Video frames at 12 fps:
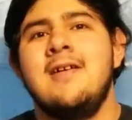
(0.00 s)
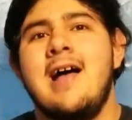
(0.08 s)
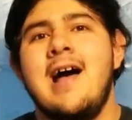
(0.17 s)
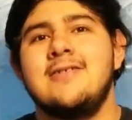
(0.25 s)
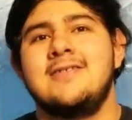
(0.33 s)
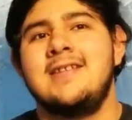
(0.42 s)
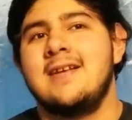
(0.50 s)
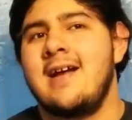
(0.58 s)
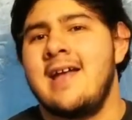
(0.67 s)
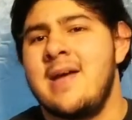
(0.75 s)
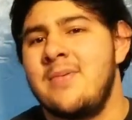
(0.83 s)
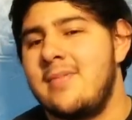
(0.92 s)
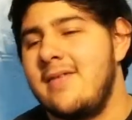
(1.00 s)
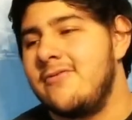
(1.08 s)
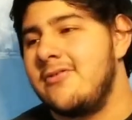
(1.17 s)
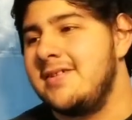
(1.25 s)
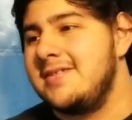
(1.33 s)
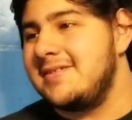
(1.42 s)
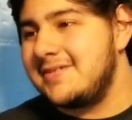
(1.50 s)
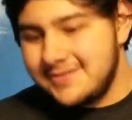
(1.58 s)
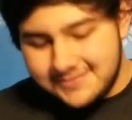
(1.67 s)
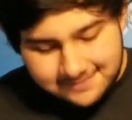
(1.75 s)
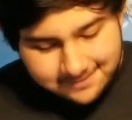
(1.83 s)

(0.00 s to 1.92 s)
how sick I am in my voice.